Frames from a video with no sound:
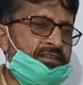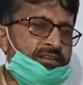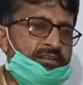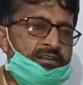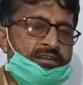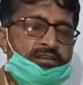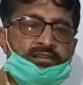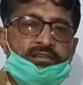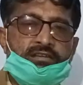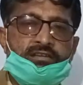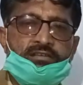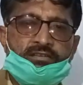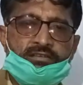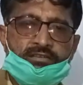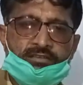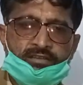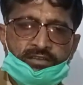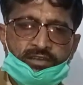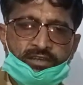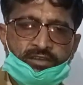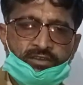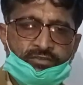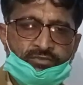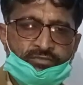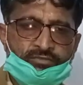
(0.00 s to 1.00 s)
are
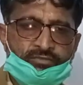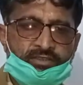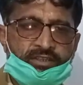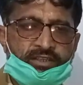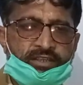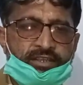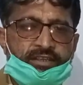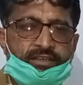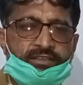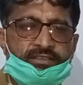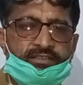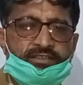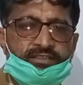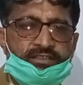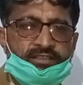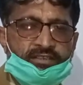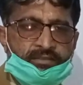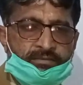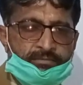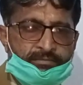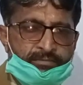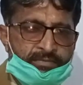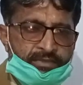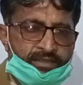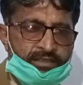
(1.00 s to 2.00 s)
noun and they
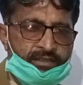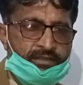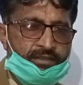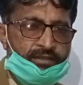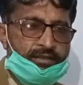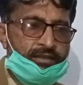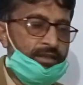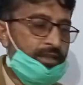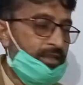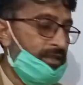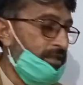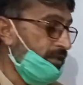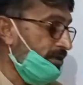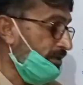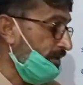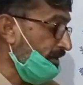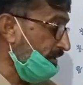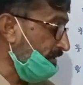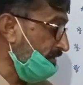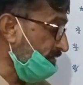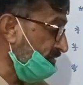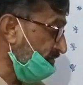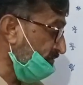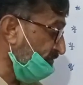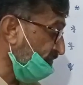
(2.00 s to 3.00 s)
are male.
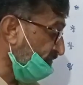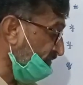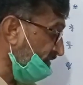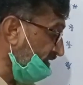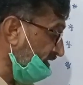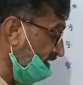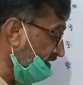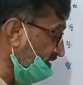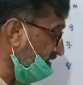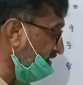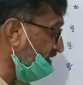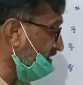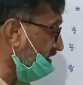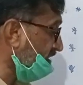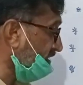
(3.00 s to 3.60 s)
And when they